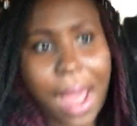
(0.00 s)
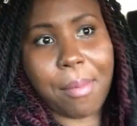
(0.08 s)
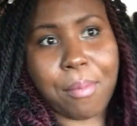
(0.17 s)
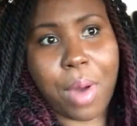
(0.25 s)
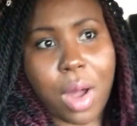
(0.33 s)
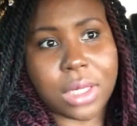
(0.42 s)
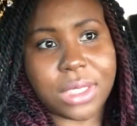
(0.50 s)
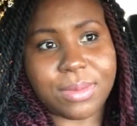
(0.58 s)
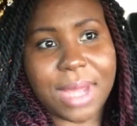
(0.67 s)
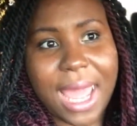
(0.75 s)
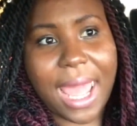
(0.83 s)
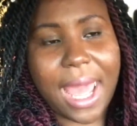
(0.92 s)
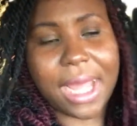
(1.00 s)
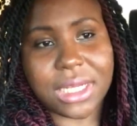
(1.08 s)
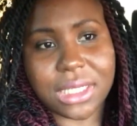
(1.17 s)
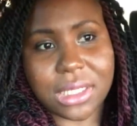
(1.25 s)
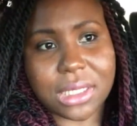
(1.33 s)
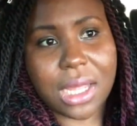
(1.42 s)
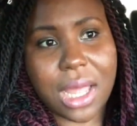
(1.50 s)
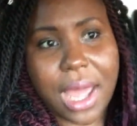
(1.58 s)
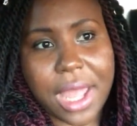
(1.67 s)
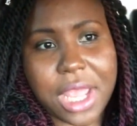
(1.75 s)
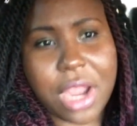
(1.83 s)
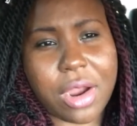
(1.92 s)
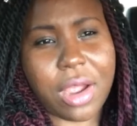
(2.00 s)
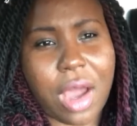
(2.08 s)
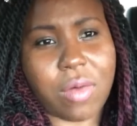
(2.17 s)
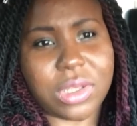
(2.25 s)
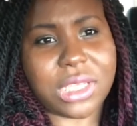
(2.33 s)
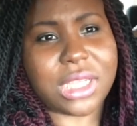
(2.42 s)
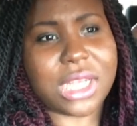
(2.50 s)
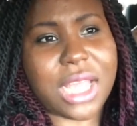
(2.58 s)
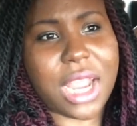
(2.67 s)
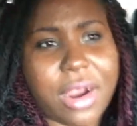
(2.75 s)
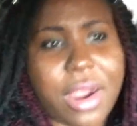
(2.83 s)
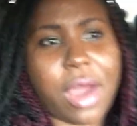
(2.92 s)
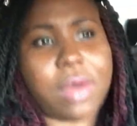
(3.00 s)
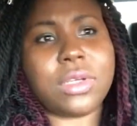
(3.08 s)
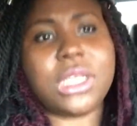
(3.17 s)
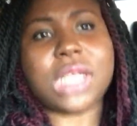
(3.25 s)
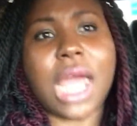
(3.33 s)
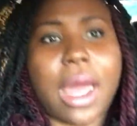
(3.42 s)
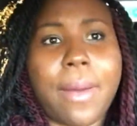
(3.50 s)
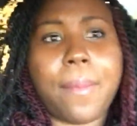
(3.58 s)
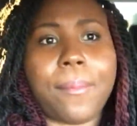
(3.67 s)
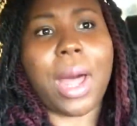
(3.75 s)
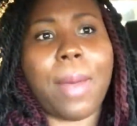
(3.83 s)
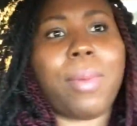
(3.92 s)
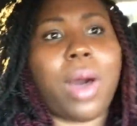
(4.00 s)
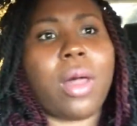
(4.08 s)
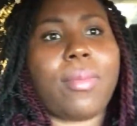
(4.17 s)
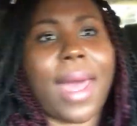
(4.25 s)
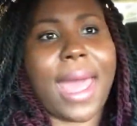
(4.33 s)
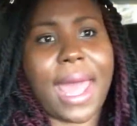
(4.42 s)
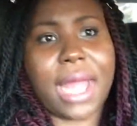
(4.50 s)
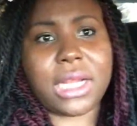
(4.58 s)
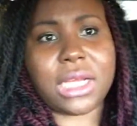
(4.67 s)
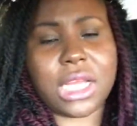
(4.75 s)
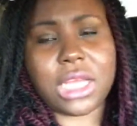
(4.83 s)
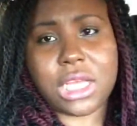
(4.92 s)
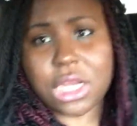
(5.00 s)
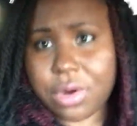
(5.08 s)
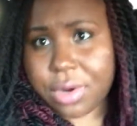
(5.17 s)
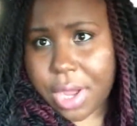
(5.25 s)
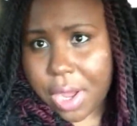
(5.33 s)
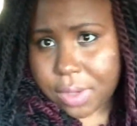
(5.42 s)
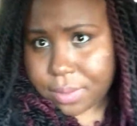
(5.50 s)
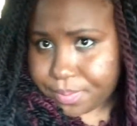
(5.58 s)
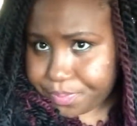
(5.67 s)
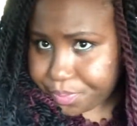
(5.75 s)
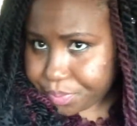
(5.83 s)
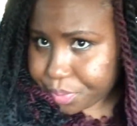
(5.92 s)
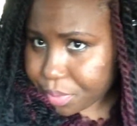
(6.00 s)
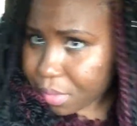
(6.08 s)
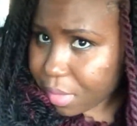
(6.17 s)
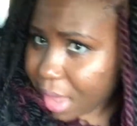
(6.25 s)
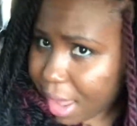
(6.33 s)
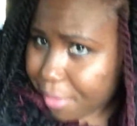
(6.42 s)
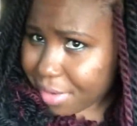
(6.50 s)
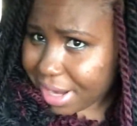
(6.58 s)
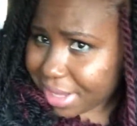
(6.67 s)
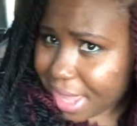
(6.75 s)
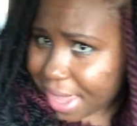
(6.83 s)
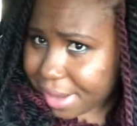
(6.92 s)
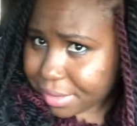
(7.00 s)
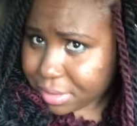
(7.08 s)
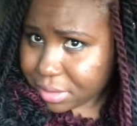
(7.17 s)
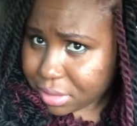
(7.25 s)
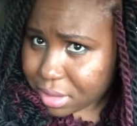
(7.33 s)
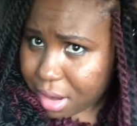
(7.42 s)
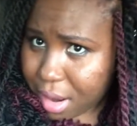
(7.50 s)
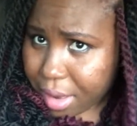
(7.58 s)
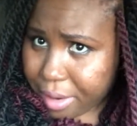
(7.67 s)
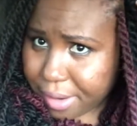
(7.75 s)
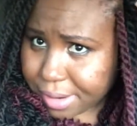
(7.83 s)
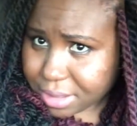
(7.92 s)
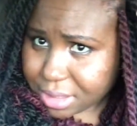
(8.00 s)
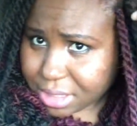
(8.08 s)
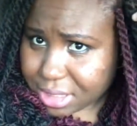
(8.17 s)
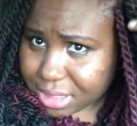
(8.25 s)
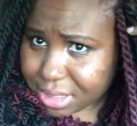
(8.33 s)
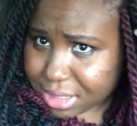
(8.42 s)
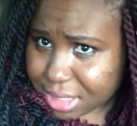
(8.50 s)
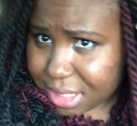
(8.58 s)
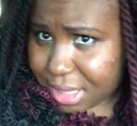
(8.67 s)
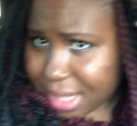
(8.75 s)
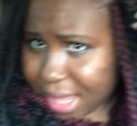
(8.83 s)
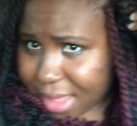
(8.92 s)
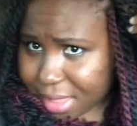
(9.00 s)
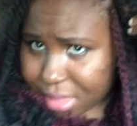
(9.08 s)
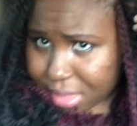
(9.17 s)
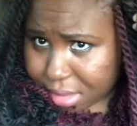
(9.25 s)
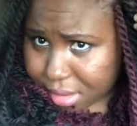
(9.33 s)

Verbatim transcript: I bald my head a year ago. Was it a year ago? Yeah, I bald my head a year ago, and right now this is the length